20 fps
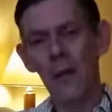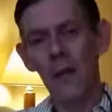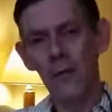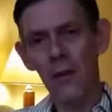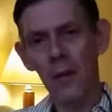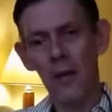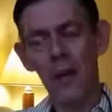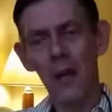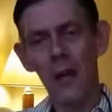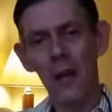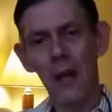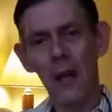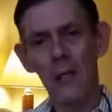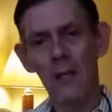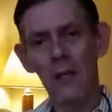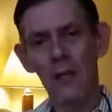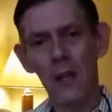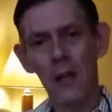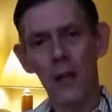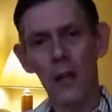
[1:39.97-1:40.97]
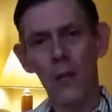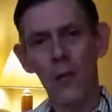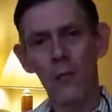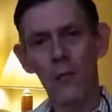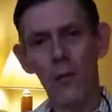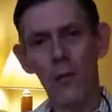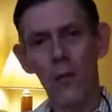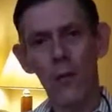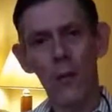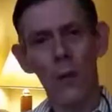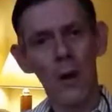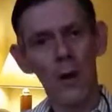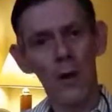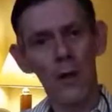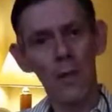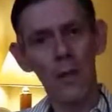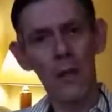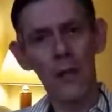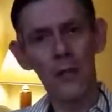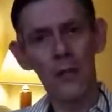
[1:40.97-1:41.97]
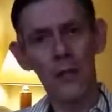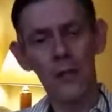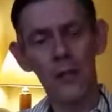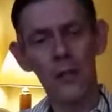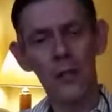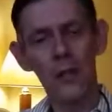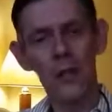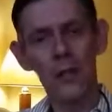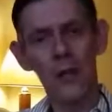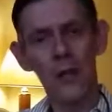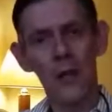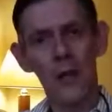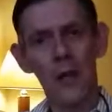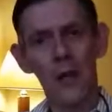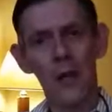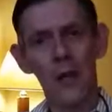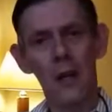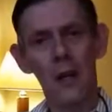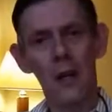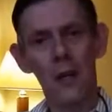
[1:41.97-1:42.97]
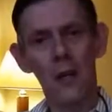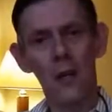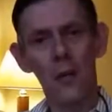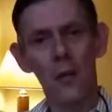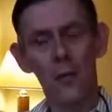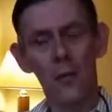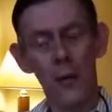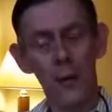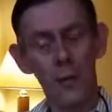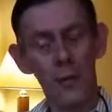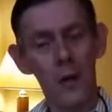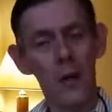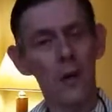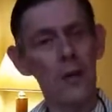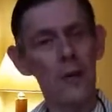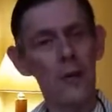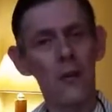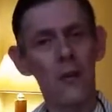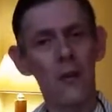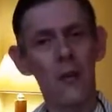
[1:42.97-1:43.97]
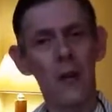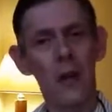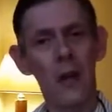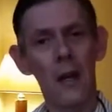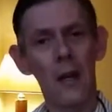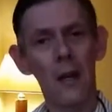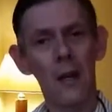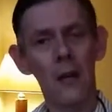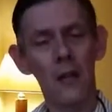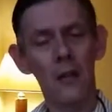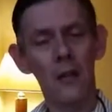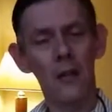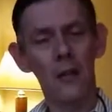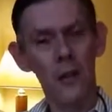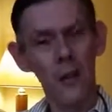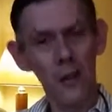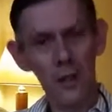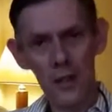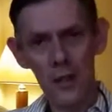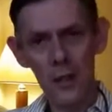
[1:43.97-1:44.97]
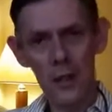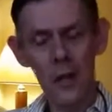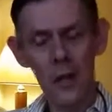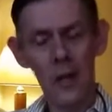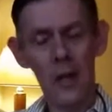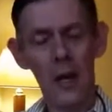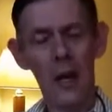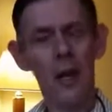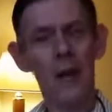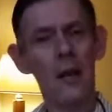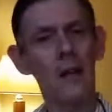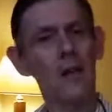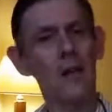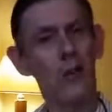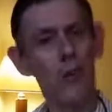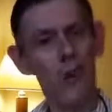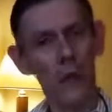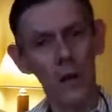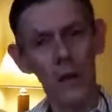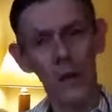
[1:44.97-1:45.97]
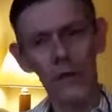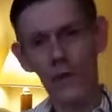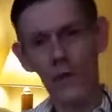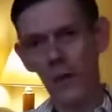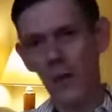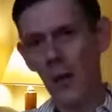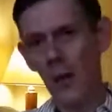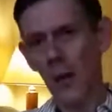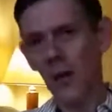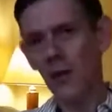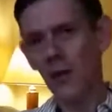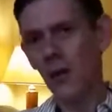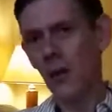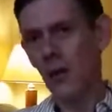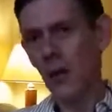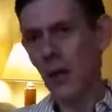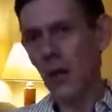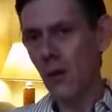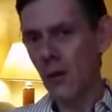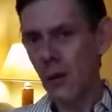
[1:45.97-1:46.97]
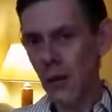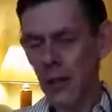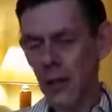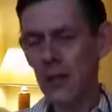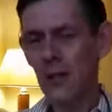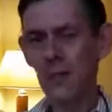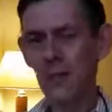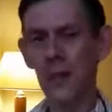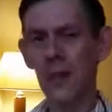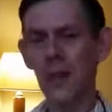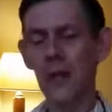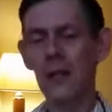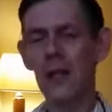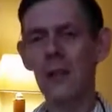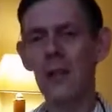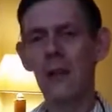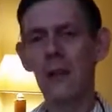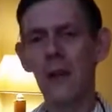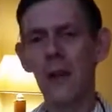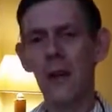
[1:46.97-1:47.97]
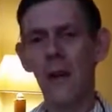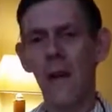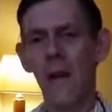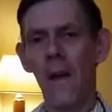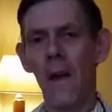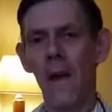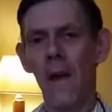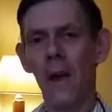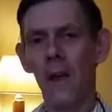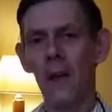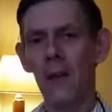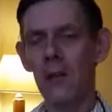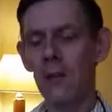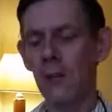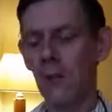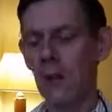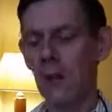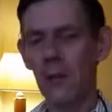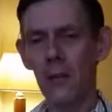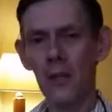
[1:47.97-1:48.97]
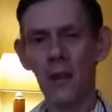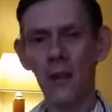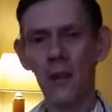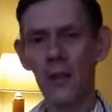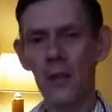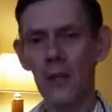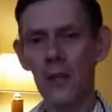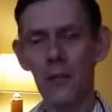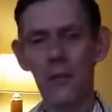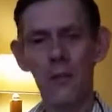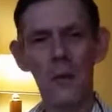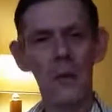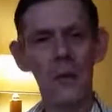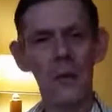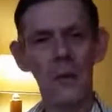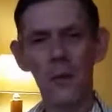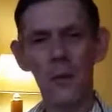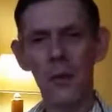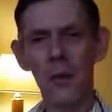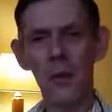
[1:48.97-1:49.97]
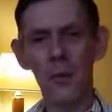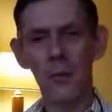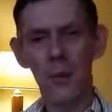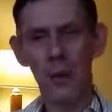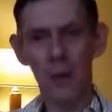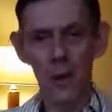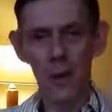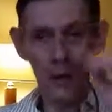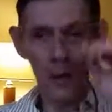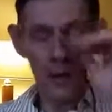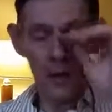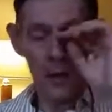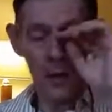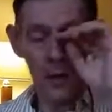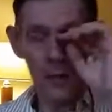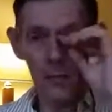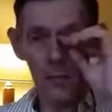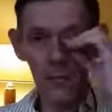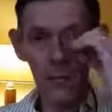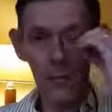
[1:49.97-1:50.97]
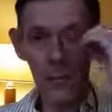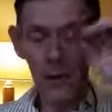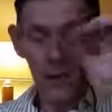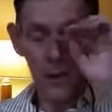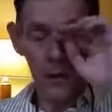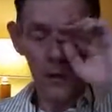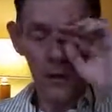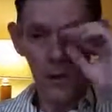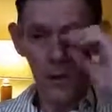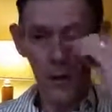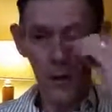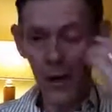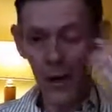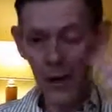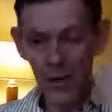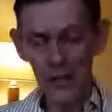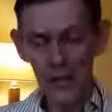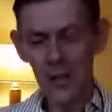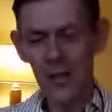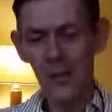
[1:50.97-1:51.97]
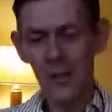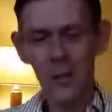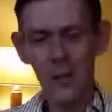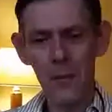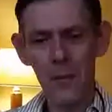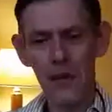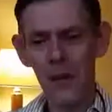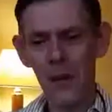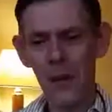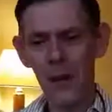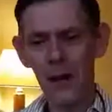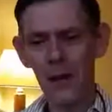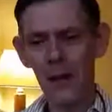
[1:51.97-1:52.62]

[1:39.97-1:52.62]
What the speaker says: feeling loved and cared for by the messages we minister. And it's good to see, and it's wonderful to hear your testimonies. It's what, you know, just meeting people, and you know, when I see them,